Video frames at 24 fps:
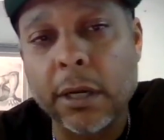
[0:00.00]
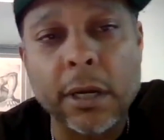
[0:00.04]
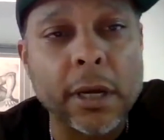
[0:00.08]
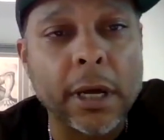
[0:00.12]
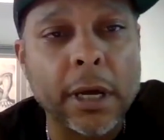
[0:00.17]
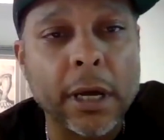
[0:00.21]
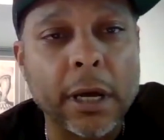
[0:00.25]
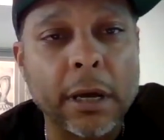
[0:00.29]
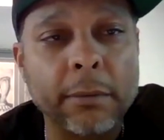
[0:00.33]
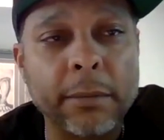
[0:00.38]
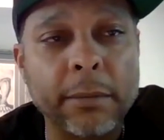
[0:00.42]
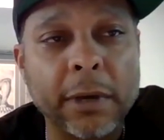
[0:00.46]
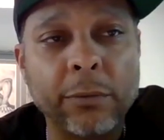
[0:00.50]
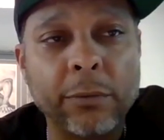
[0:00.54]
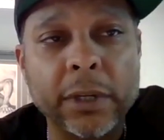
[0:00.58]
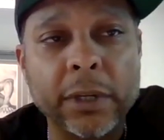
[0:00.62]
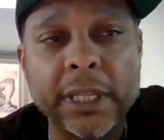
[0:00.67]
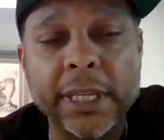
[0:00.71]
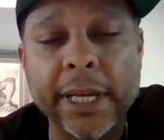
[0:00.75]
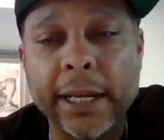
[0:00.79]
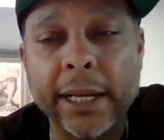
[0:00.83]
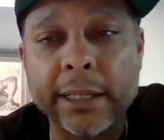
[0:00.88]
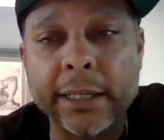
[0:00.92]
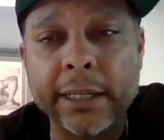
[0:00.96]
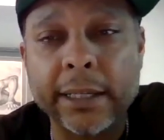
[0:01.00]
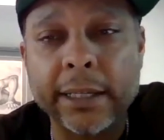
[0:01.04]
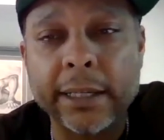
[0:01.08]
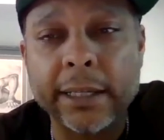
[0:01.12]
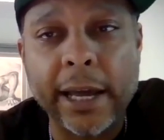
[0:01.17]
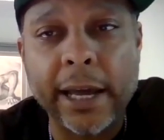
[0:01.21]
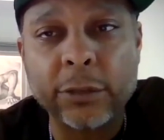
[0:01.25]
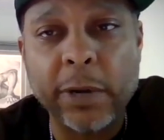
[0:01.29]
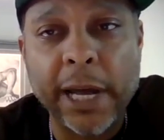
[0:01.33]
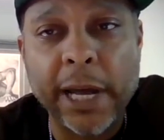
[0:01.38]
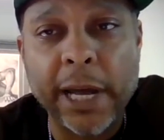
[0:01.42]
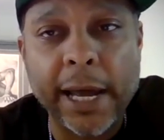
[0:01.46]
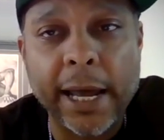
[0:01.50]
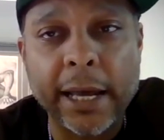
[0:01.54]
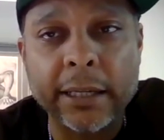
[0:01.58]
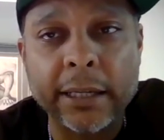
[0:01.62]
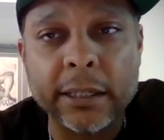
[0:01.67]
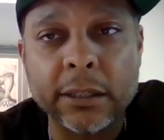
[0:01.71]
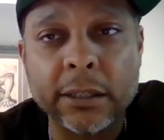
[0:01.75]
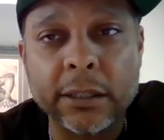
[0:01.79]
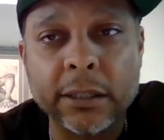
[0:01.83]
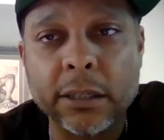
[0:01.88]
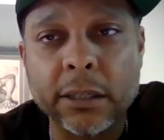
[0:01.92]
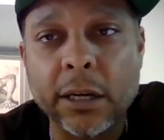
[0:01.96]
And with that Tash
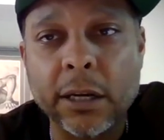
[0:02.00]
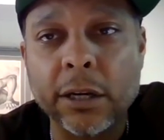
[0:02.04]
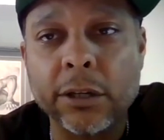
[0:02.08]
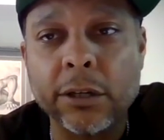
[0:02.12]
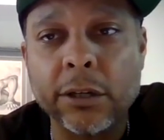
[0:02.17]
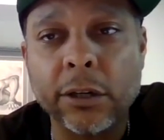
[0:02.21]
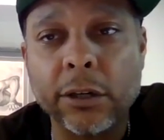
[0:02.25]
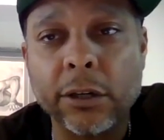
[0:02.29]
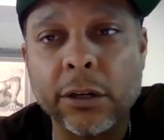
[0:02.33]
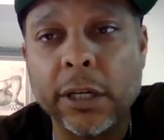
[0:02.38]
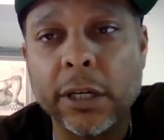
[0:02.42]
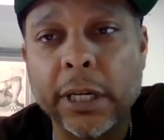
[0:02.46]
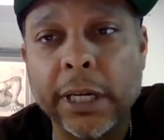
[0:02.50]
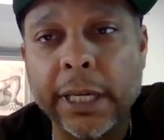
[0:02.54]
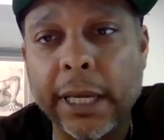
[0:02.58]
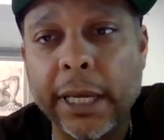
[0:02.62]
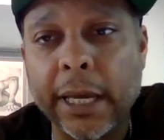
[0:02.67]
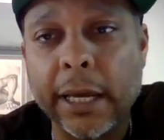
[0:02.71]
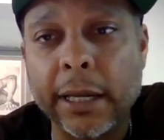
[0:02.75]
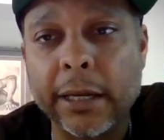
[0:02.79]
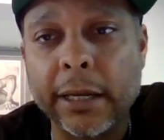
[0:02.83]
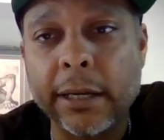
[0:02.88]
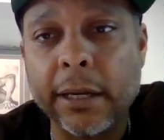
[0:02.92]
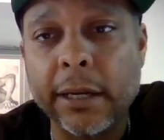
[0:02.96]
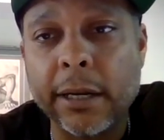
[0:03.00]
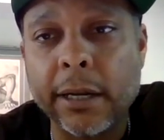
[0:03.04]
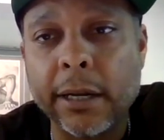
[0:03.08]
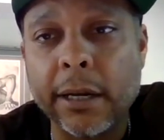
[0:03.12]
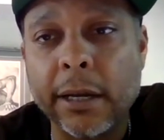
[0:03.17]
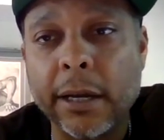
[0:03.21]
Pass, you're going to get